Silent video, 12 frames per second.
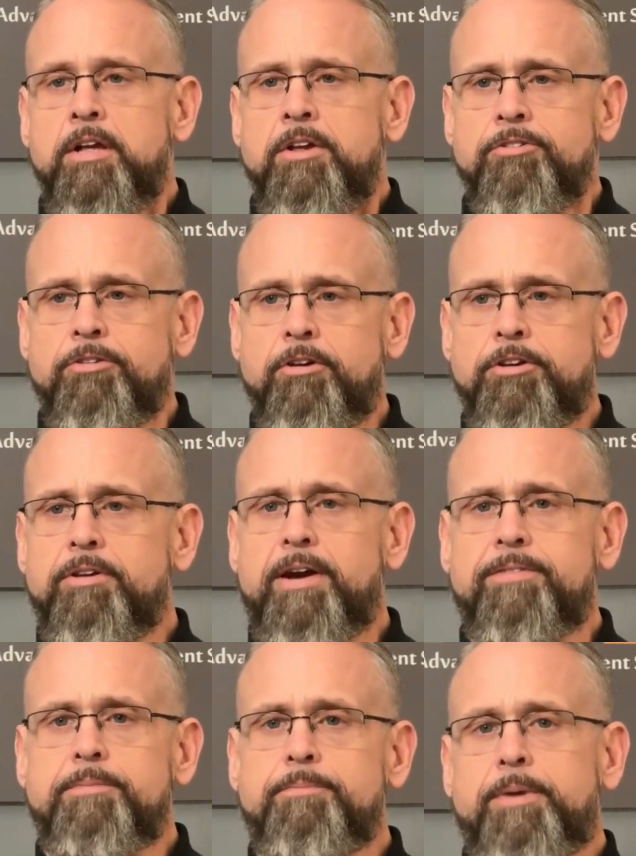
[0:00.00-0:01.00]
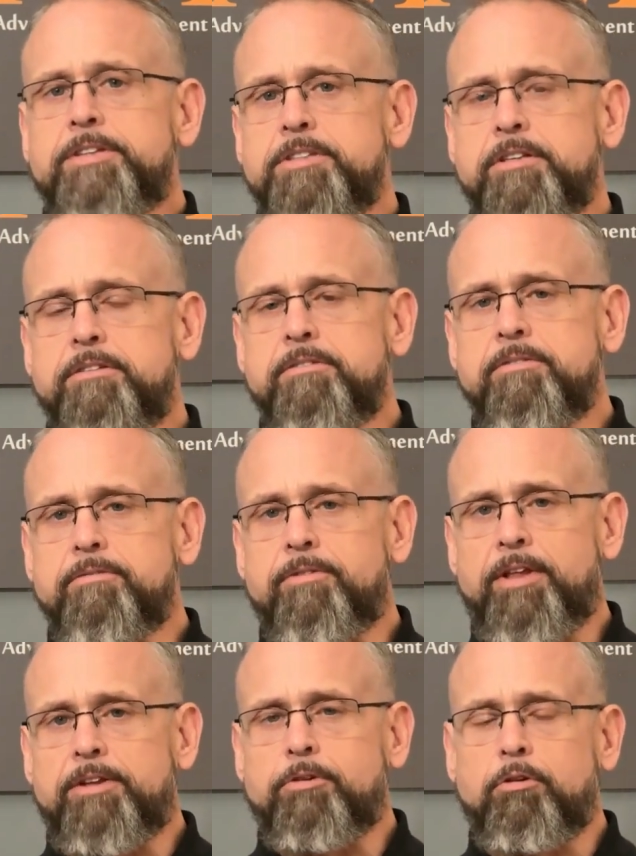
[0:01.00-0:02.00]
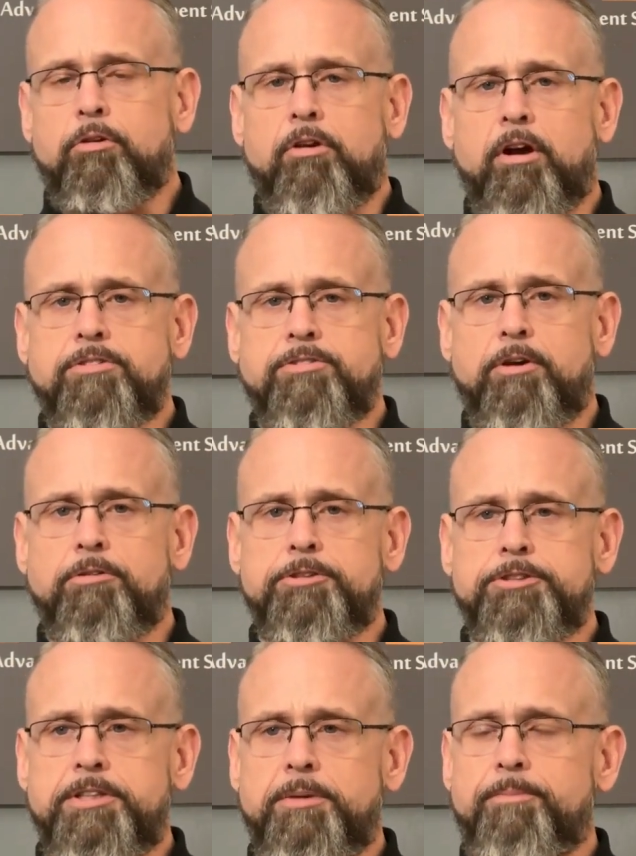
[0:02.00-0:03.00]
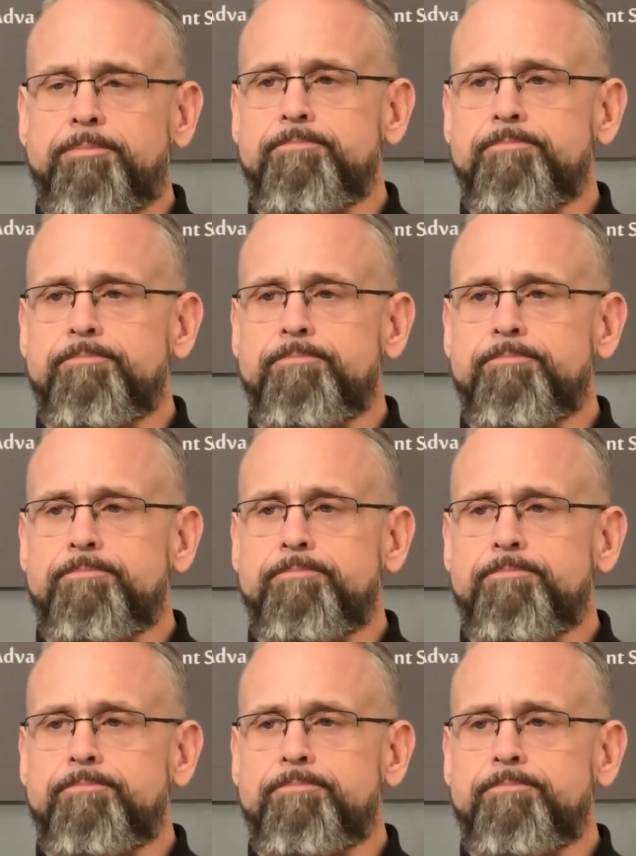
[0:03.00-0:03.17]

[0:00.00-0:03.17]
So you have to budget for that total cost of ownership.